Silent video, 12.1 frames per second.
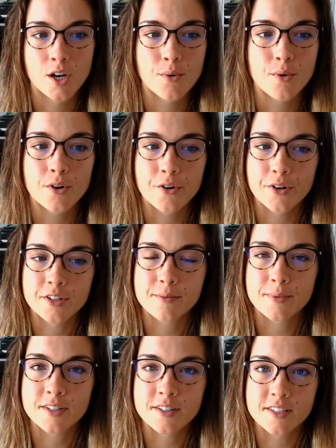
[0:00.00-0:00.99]
We're going to
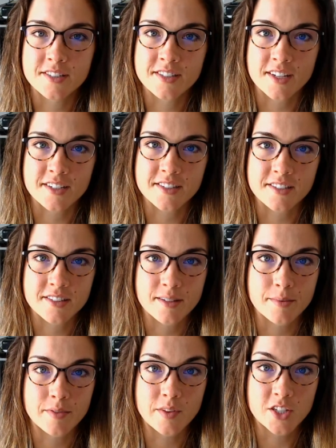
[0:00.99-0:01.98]
be discussing some
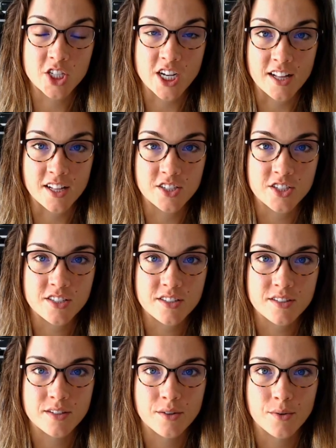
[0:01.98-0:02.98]
of the
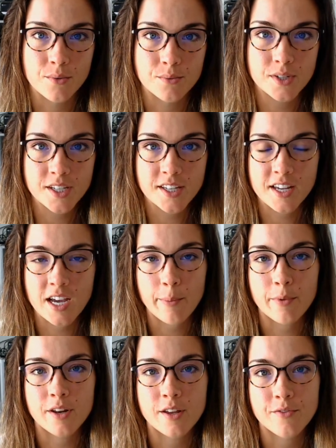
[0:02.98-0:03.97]
challenges, what can
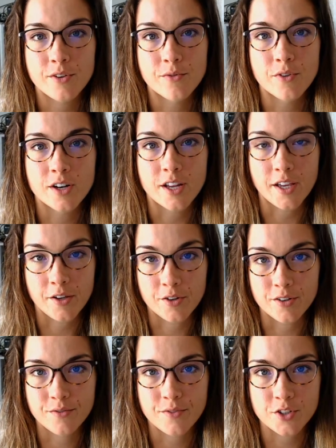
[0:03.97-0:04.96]
happen if you run a
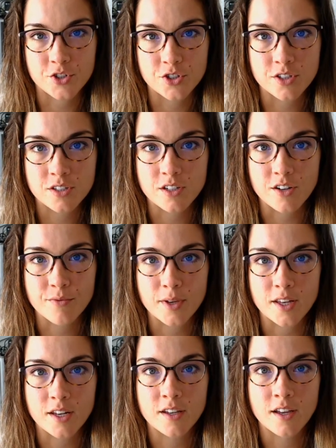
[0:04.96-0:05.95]
good feature kickoff
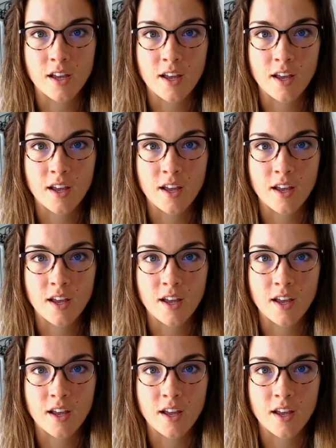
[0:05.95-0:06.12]
meeting,